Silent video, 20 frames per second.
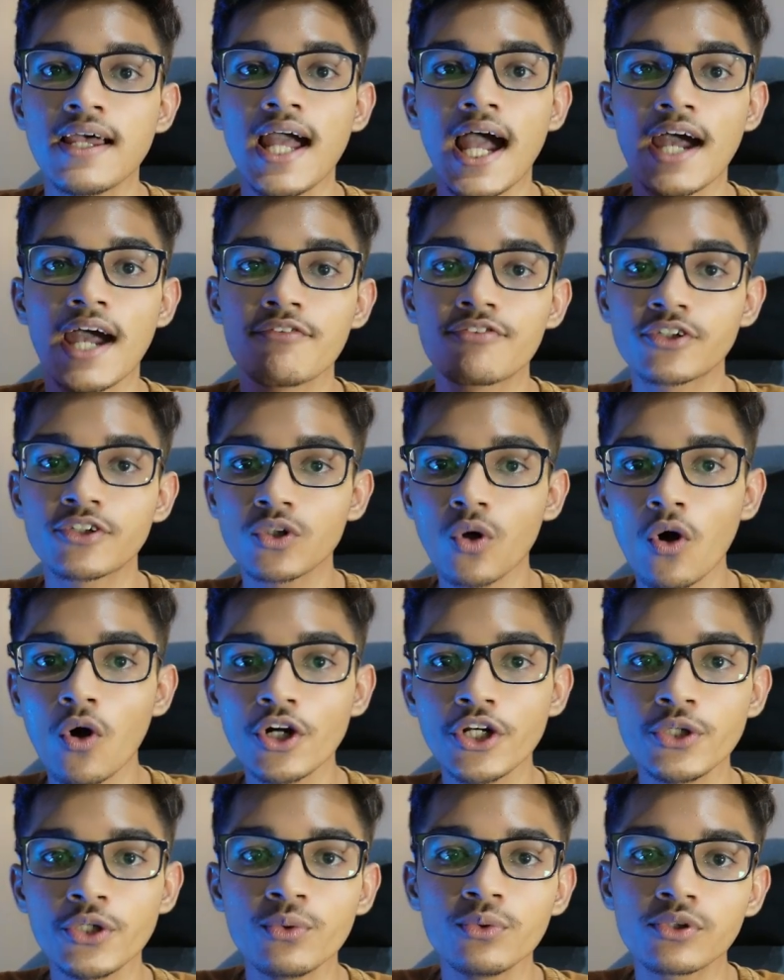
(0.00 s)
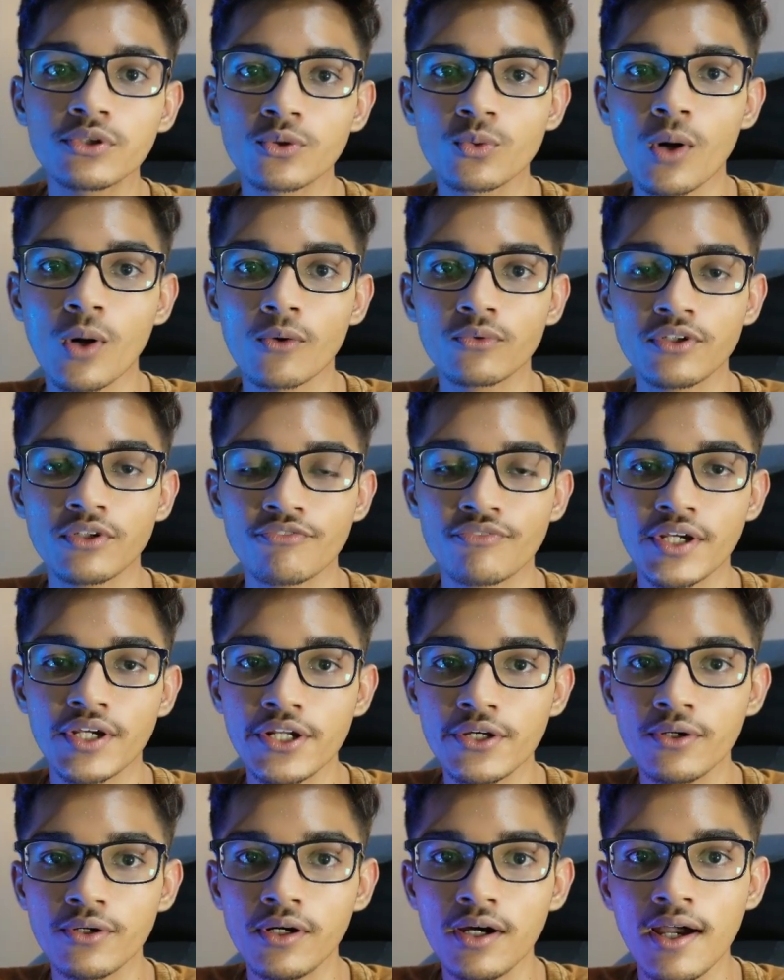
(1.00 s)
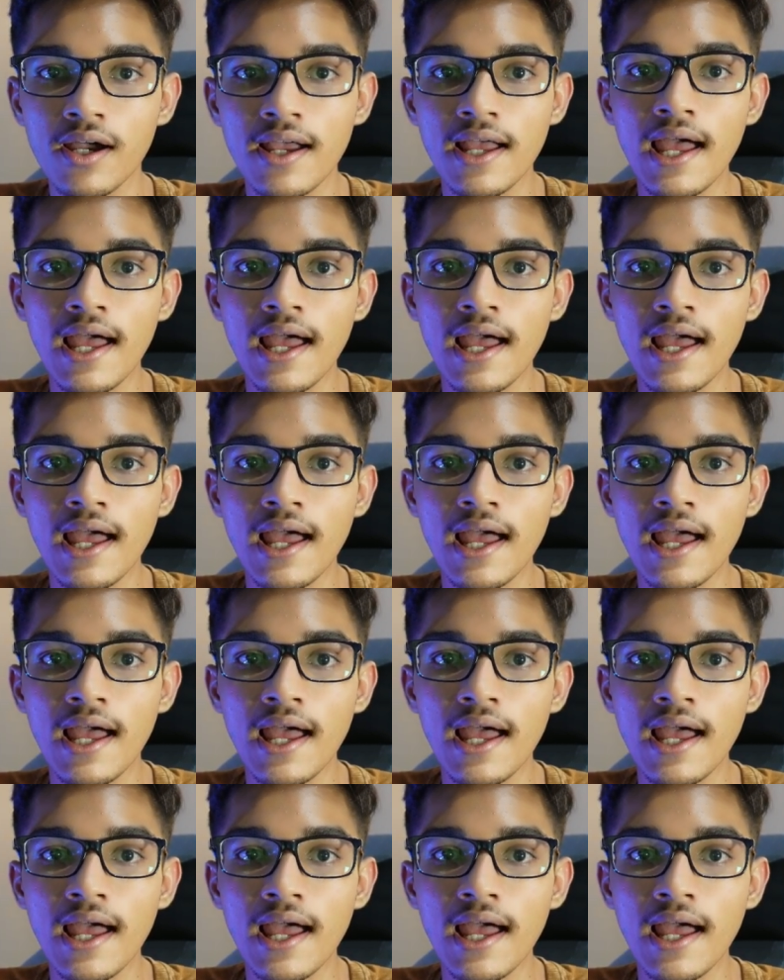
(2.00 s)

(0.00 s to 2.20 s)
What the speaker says: I have taught you throughout the video,